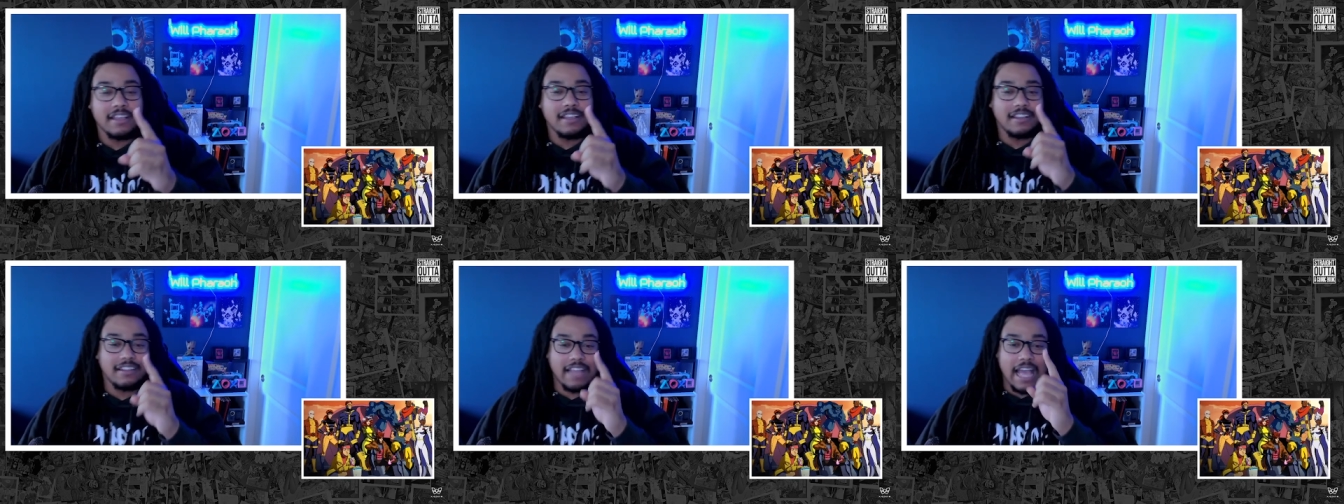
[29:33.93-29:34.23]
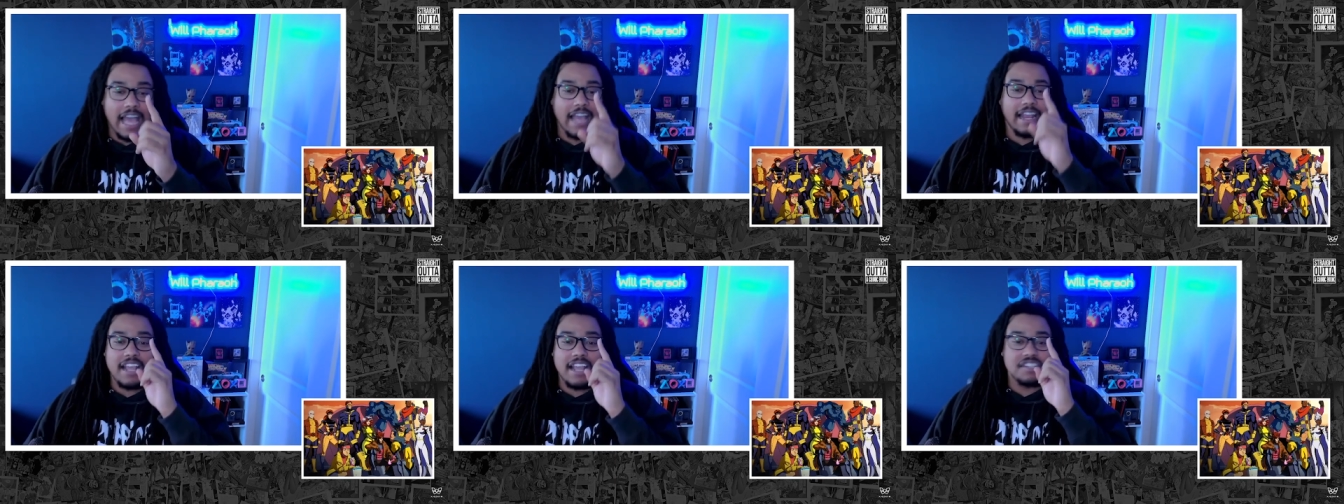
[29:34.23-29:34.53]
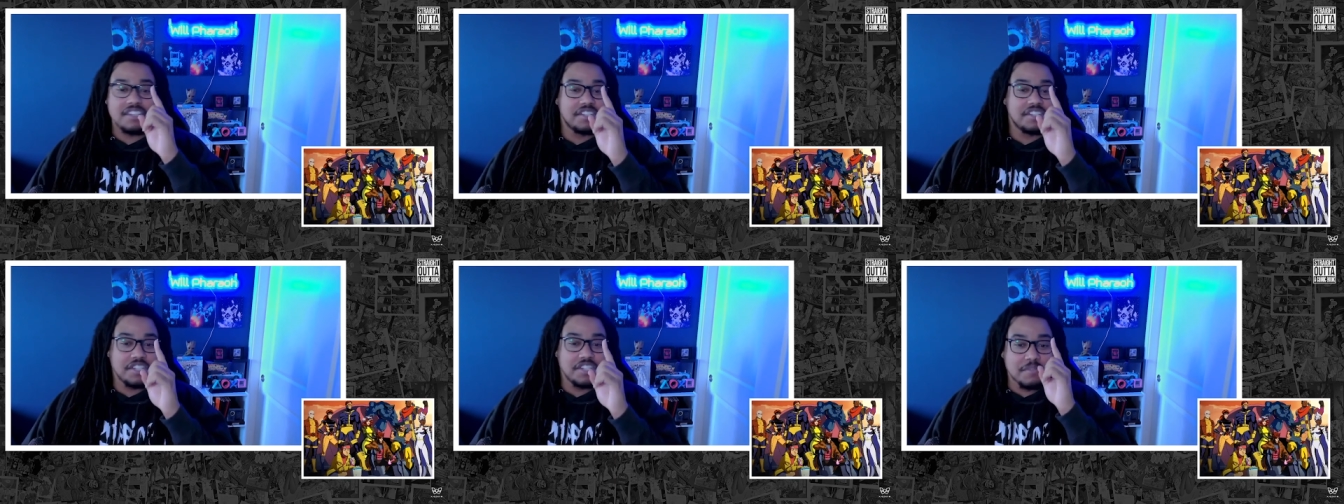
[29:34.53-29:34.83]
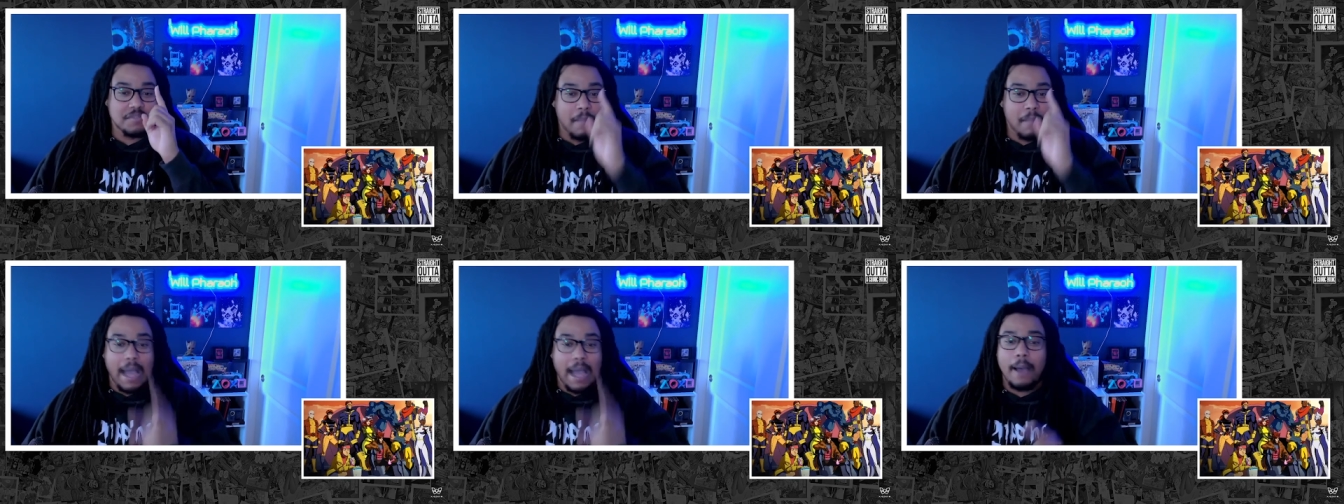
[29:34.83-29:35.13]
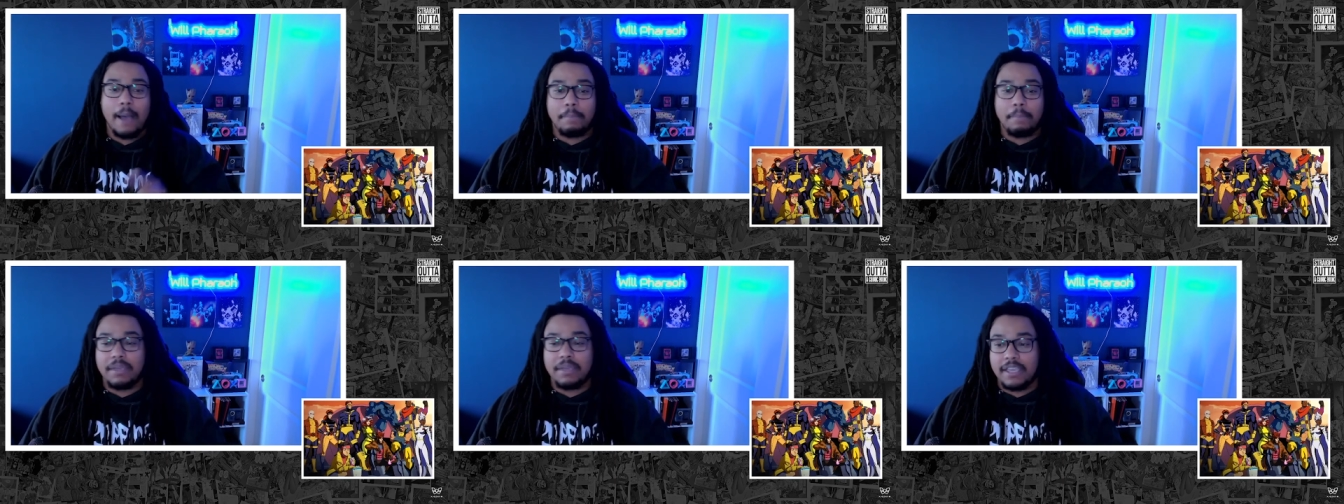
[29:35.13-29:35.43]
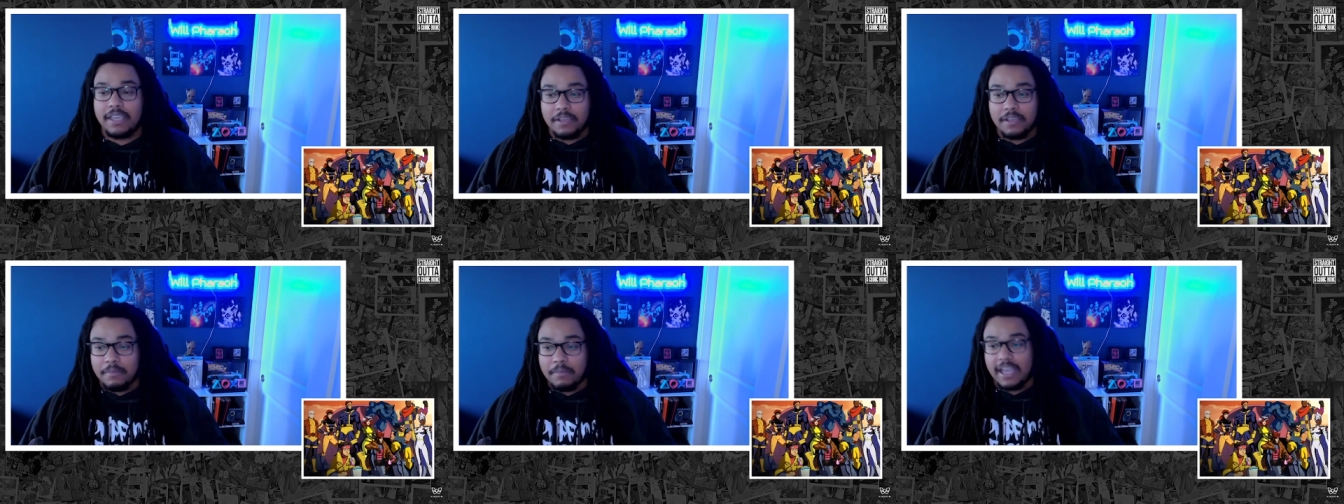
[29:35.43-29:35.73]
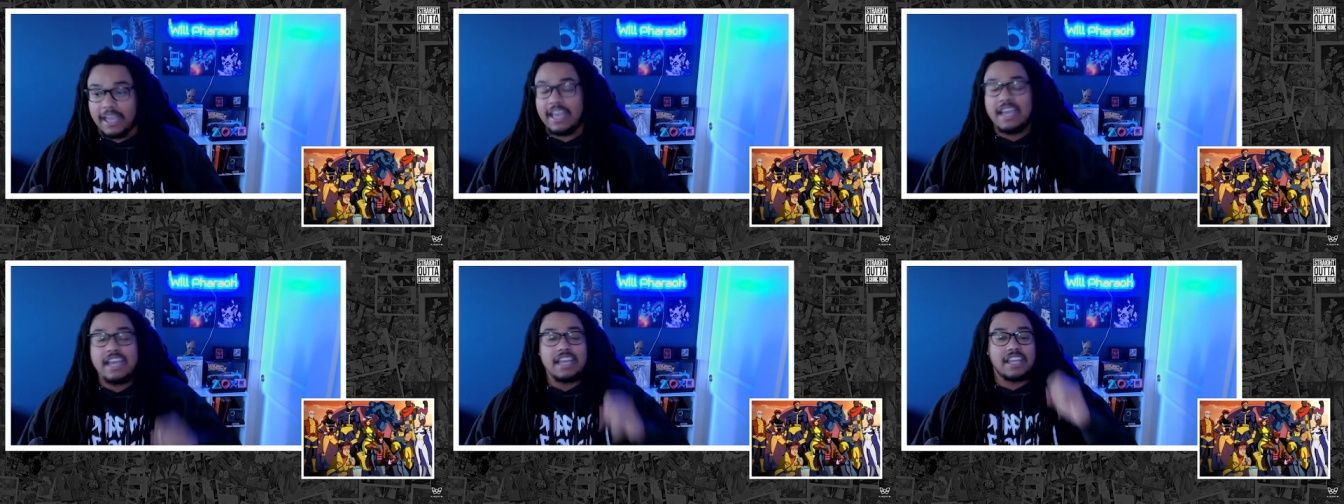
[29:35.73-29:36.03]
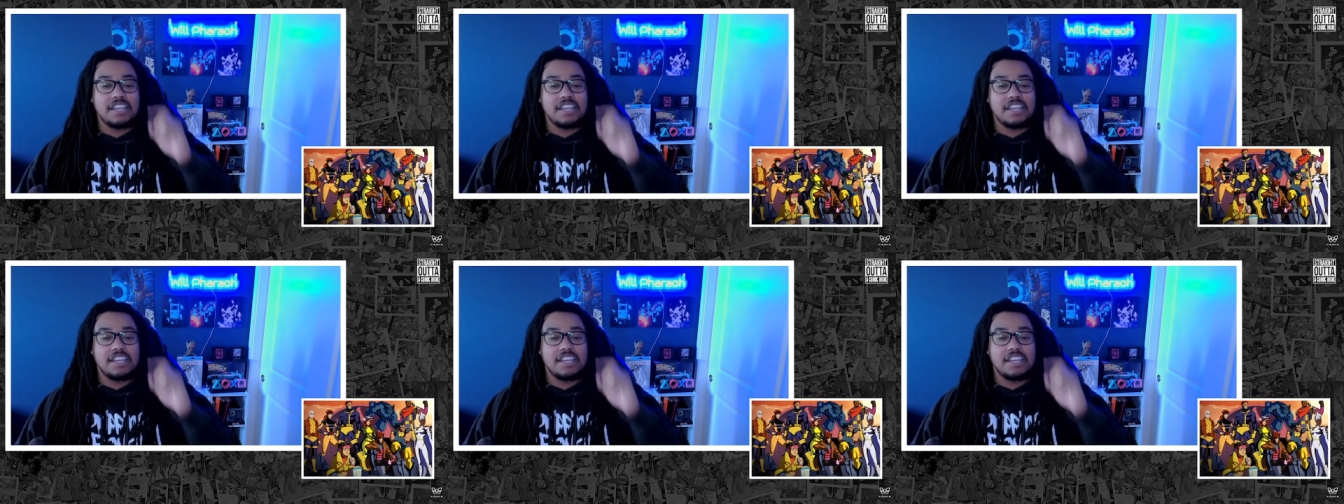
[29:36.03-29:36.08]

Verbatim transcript: That's just my opinion, man.